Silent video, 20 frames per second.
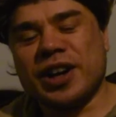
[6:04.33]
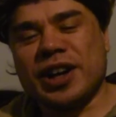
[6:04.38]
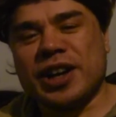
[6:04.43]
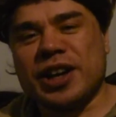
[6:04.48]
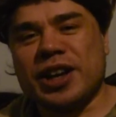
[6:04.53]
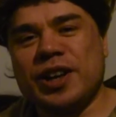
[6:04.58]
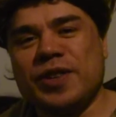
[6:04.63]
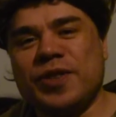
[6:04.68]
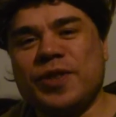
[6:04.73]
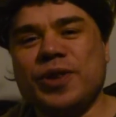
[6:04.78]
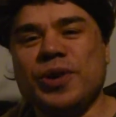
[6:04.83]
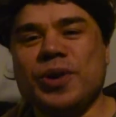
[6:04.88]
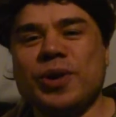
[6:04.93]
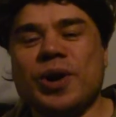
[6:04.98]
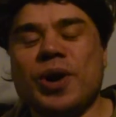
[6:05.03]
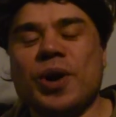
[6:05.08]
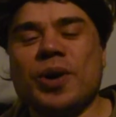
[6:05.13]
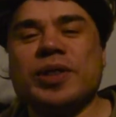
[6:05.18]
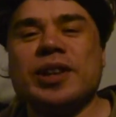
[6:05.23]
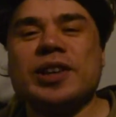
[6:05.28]
If you
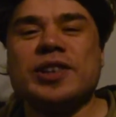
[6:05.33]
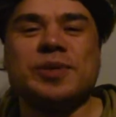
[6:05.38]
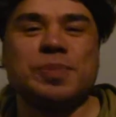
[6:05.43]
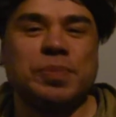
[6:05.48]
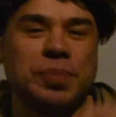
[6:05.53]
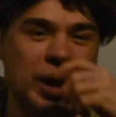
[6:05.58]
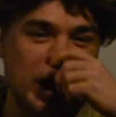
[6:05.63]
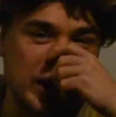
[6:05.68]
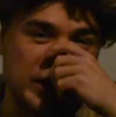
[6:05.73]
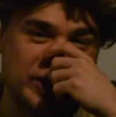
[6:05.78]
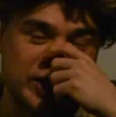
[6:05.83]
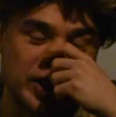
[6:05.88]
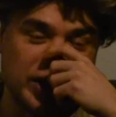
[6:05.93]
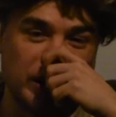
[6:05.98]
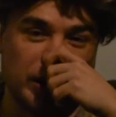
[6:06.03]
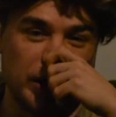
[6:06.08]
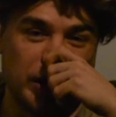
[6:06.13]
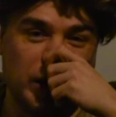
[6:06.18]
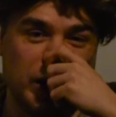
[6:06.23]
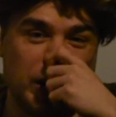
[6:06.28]
go this place
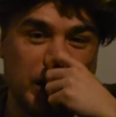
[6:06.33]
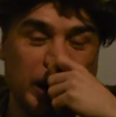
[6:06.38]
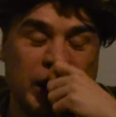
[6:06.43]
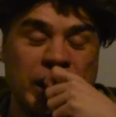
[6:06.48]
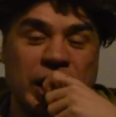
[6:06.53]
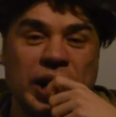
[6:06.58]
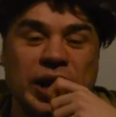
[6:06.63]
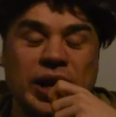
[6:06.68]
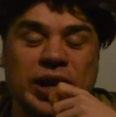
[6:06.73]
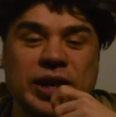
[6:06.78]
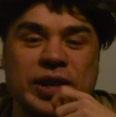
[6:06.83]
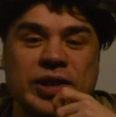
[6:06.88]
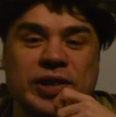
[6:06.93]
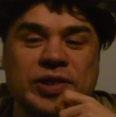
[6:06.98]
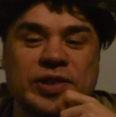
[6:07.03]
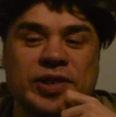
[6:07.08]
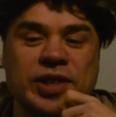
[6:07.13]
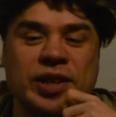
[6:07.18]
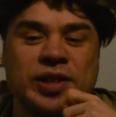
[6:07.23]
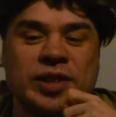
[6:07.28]
here, is
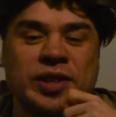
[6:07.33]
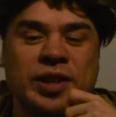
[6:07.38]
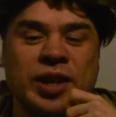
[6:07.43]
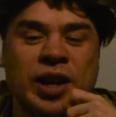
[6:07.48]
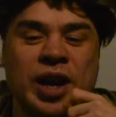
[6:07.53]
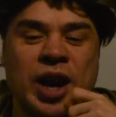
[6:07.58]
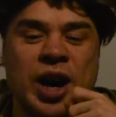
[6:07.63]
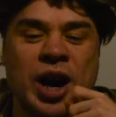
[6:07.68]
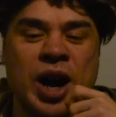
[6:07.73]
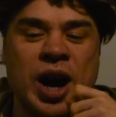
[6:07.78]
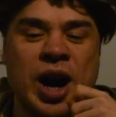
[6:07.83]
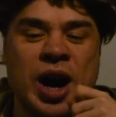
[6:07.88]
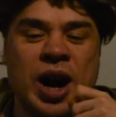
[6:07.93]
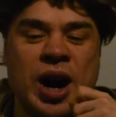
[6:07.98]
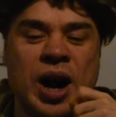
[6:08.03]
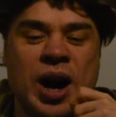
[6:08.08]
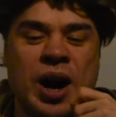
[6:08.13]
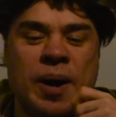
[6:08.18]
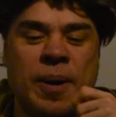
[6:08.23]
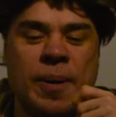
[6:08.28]
that
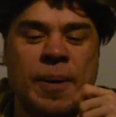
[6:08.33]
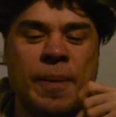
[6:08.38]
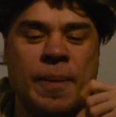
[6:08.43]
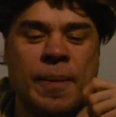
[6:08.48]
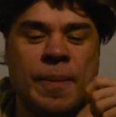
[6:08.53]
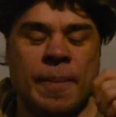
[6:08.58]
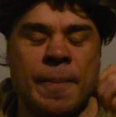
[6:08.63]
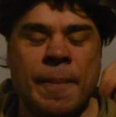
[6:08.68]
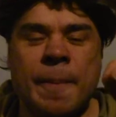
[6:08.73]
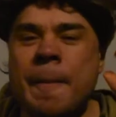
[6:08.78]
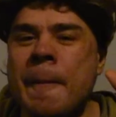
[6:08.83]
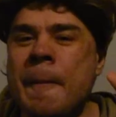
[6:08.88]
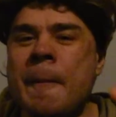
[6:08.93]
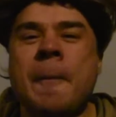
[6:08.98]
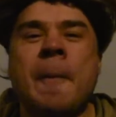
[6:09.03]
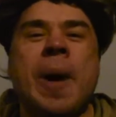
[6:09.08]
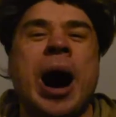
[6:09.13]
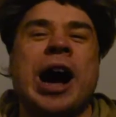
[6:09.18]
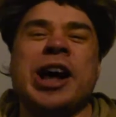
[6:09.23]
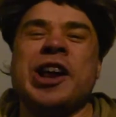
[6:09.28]

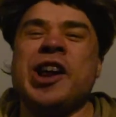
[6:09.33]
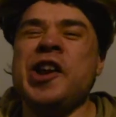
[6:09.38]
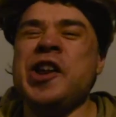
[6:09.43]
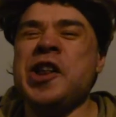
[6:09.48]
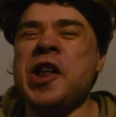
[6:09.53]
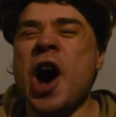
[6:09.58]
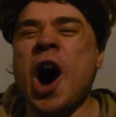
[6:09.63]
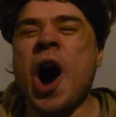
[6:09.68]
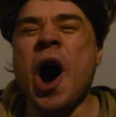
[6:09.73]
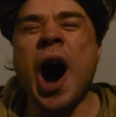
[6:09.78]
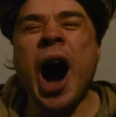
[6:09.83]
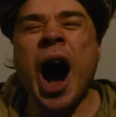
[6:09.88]
I don't know.